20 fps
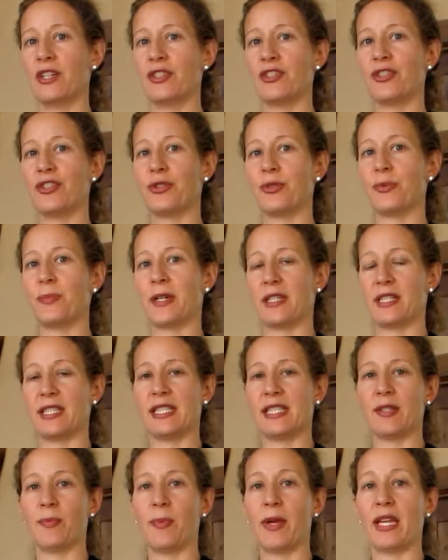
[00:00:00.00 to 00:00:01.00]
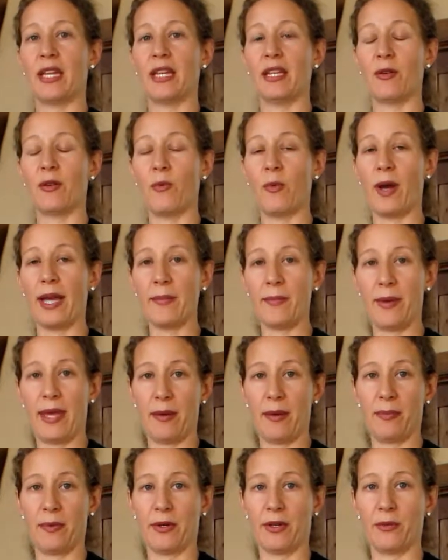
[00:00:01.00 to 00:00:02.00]
to participate in a white
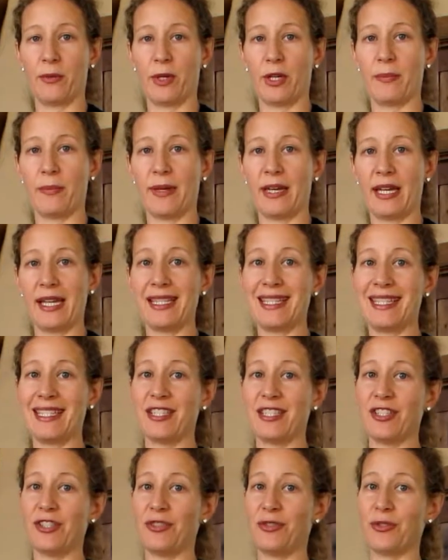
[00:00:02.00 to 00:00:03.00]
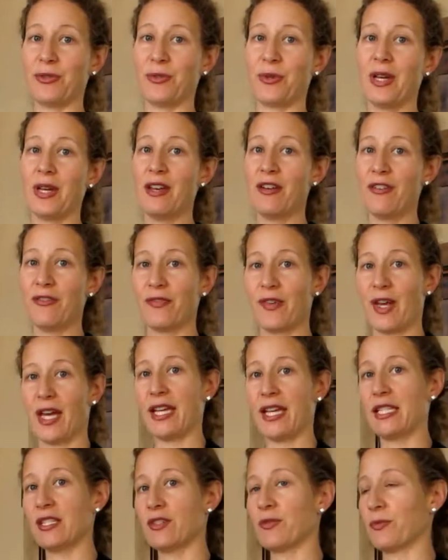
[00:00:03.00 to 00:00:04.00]
paper whereby I needed to
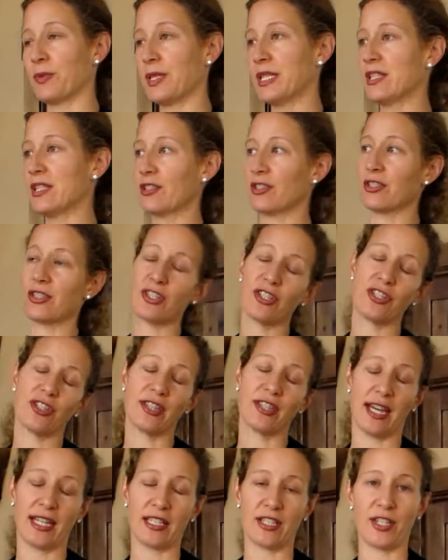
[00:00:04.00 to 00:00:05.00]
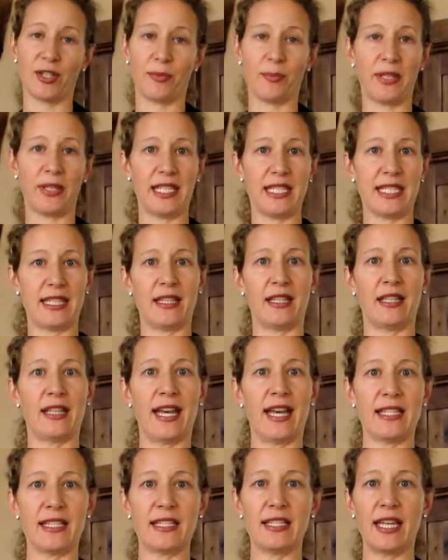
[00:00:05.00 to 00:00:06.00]
find research that took place in the
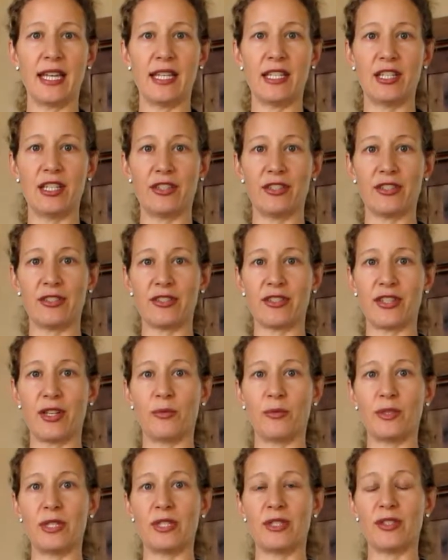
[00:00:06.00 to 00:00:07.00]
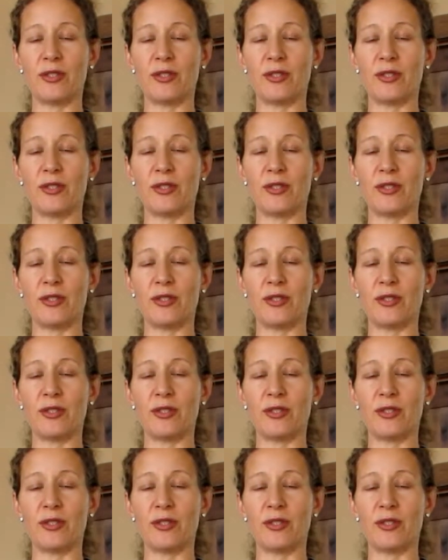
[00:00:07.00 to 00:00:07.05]
last 10 years that would